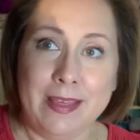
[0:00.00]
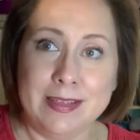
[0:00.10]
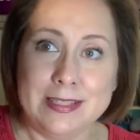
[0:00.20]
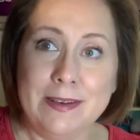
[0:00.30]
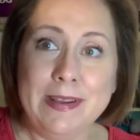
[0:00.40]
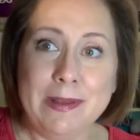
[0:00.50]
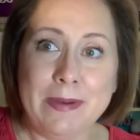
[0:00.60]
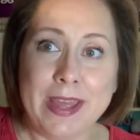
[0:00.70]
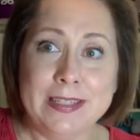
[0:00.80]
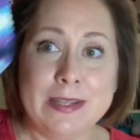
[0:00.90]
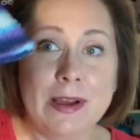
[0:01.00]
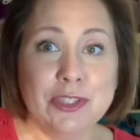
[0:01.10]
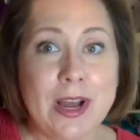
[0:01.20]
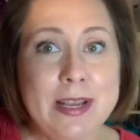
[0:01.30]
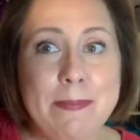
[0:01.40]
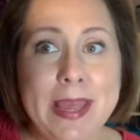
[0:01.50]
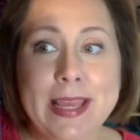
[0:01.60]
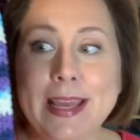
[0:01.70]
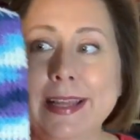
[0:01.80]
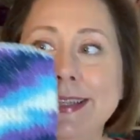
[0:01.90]
so anyway, so I tried to
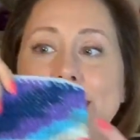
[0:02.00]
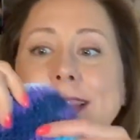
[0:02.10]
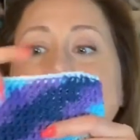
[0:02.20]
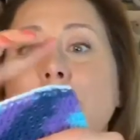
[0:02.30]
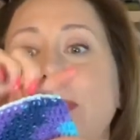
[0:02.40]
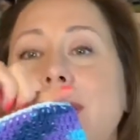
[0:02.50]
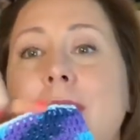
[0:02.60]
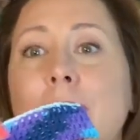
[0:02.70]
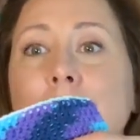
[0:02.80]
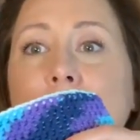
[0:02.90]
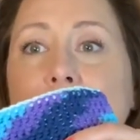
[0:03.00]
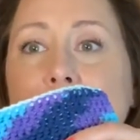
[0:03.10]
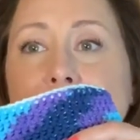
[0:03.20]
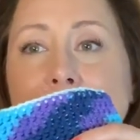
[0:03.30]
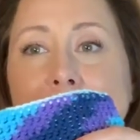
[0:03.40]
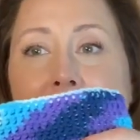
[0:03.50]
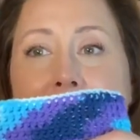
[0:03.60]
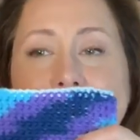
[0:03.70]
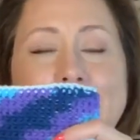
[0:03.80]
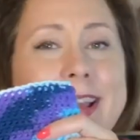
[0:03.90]
make it a little bit longer.
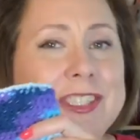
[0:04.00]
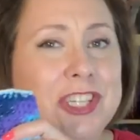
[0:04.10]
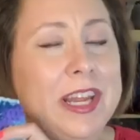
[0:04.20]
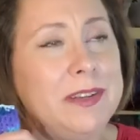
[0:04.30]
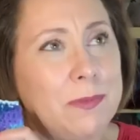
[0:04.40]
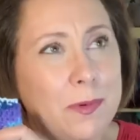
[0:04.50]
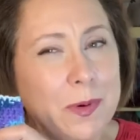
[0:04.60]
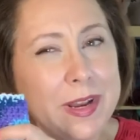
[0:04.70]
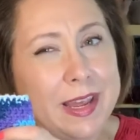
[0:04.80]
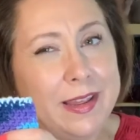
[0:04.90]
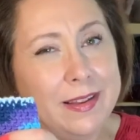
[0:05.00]
I think I chained 40. Is